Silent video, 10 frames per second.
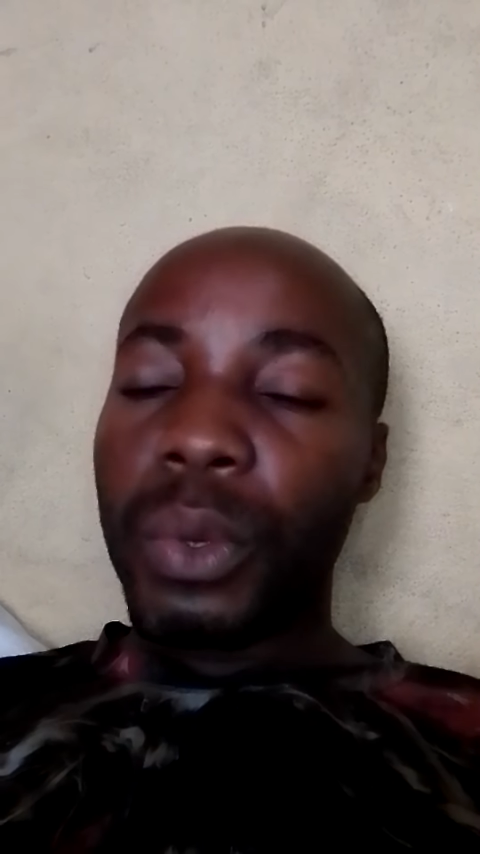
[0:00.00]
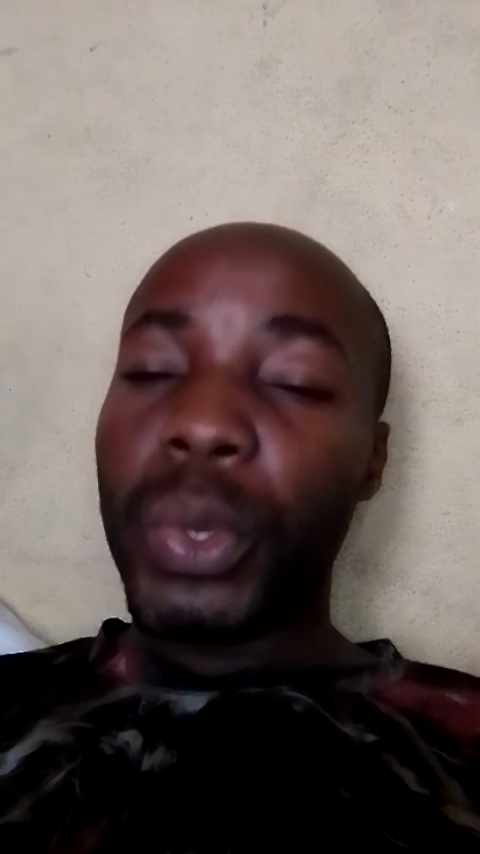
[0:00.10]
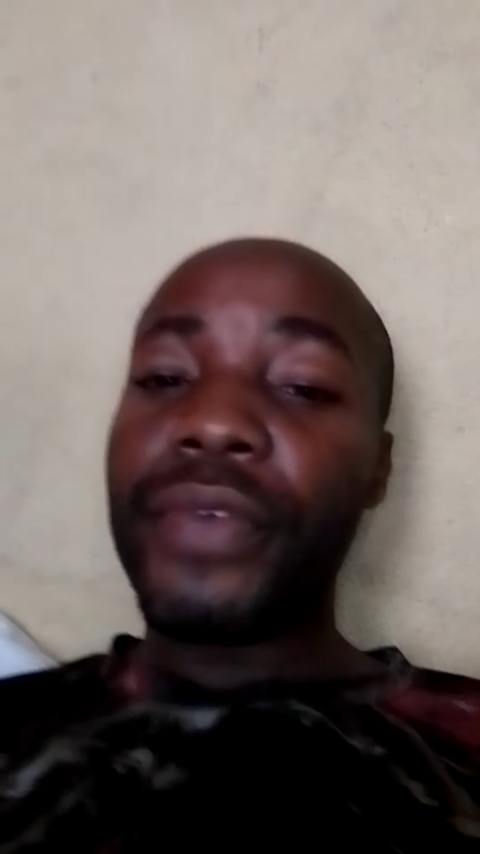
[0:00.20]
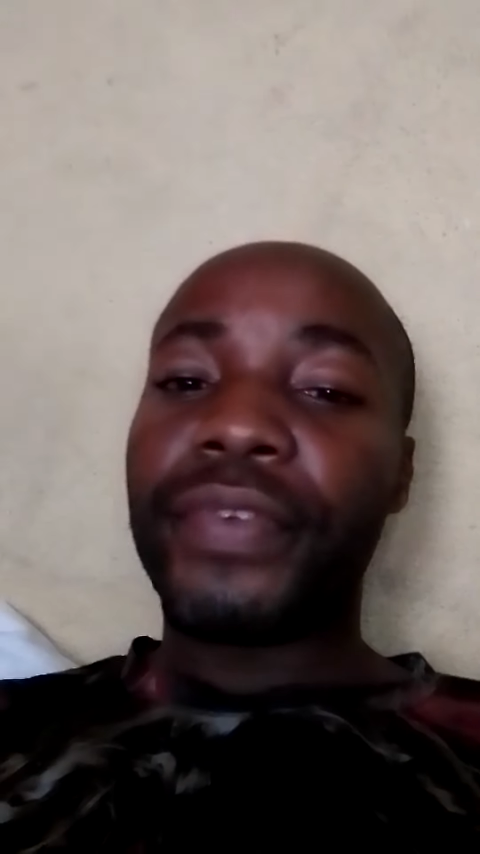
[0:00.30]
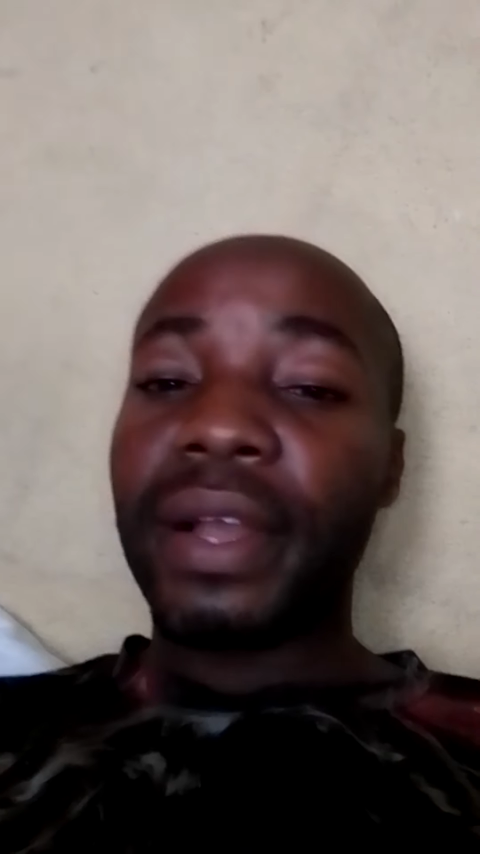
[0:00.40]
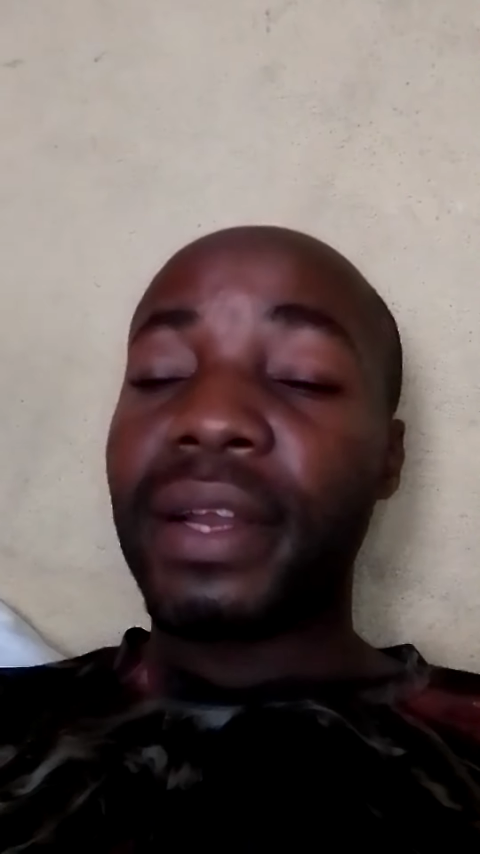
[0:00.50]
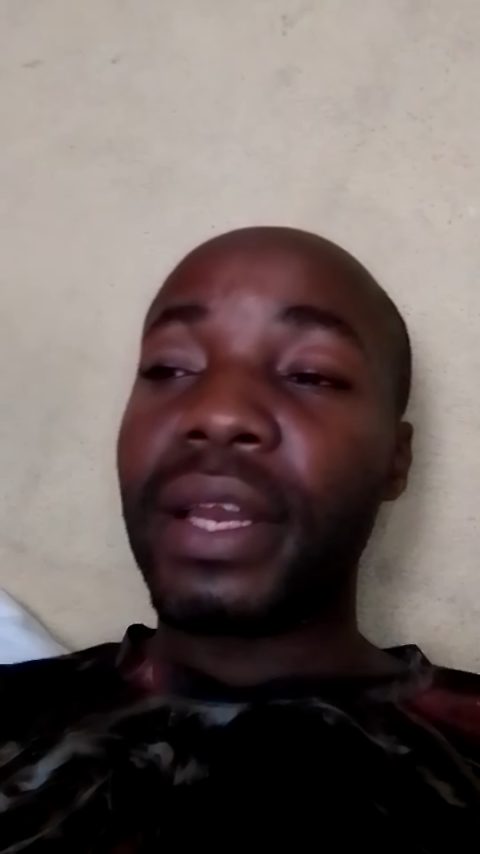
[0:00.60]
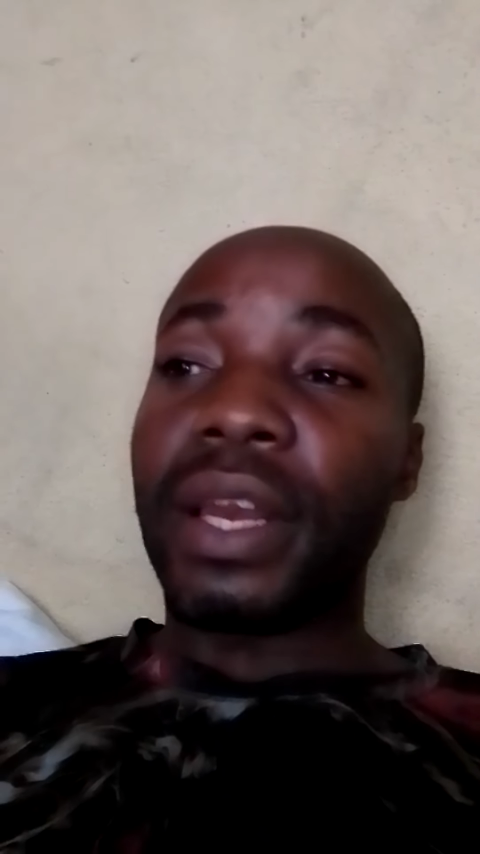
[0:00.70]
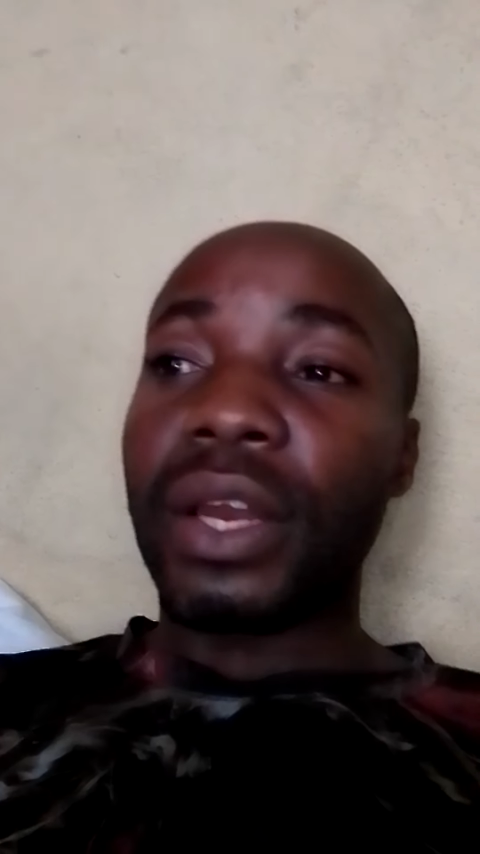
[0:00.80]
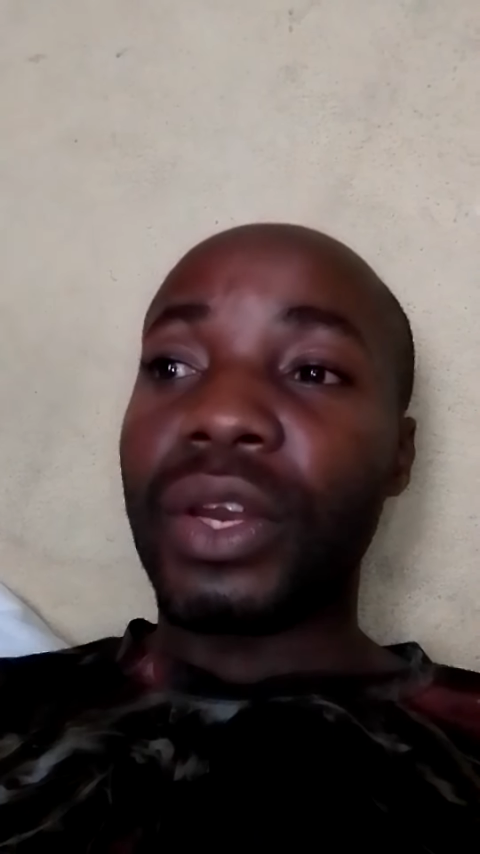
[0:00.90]
If
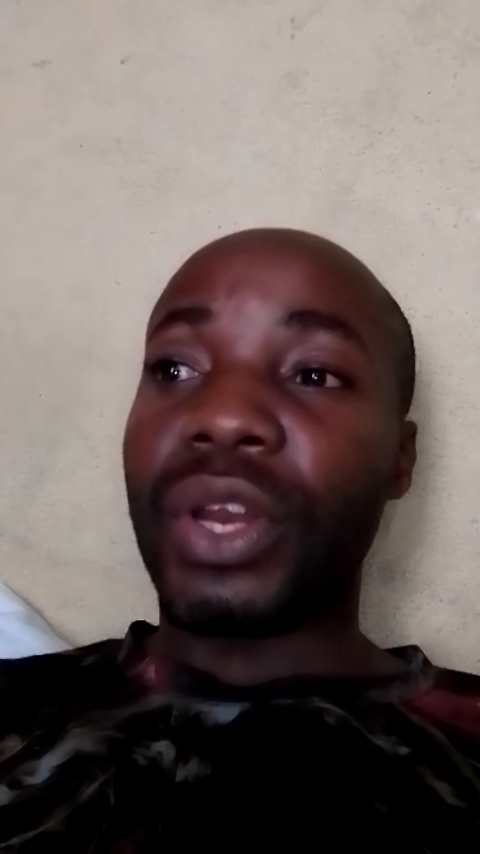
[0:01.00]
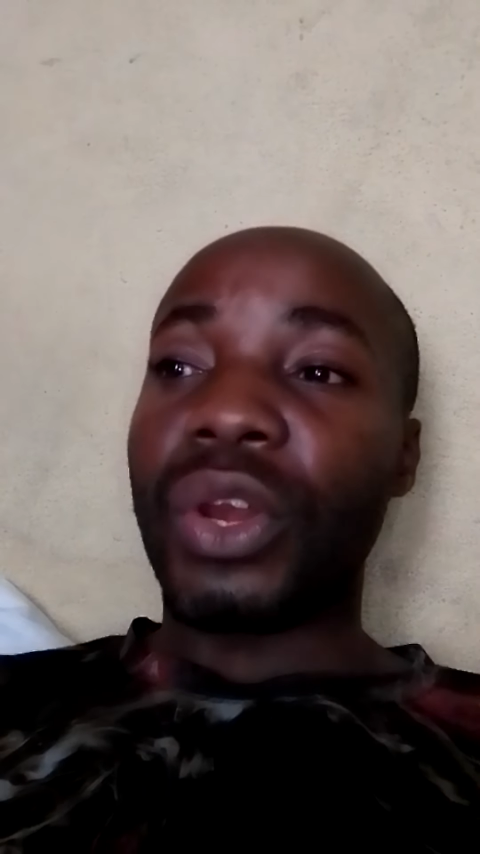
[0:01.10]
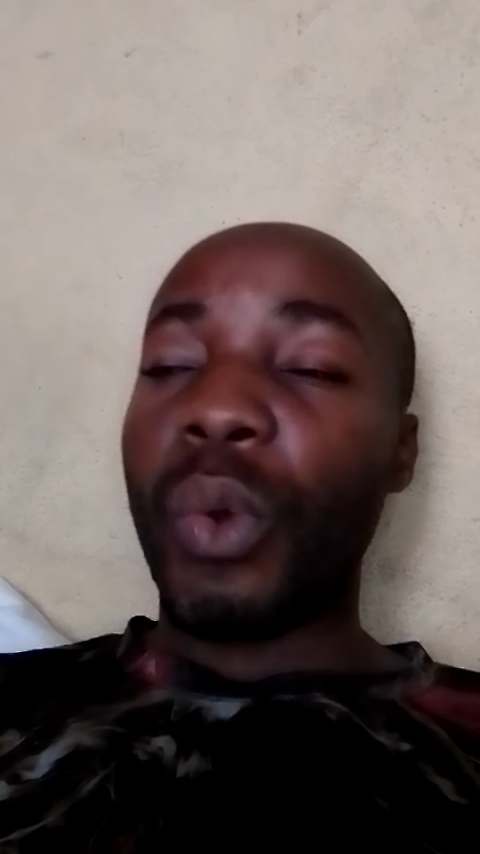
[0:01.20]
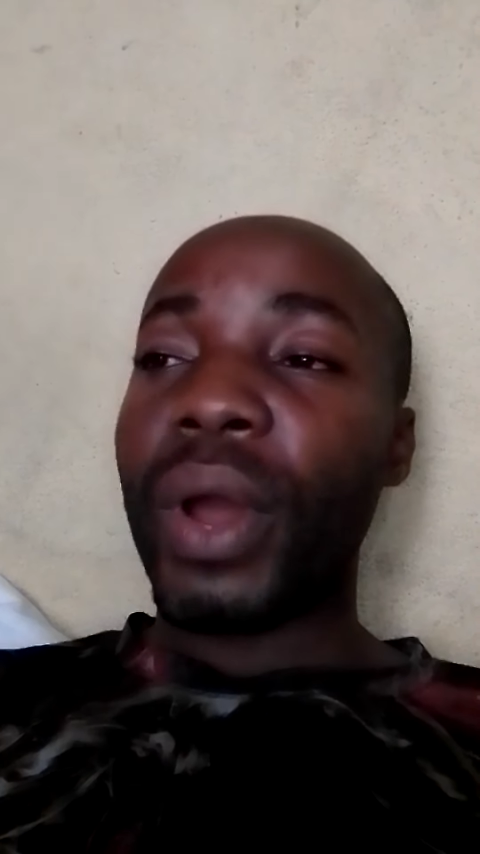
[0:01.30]
the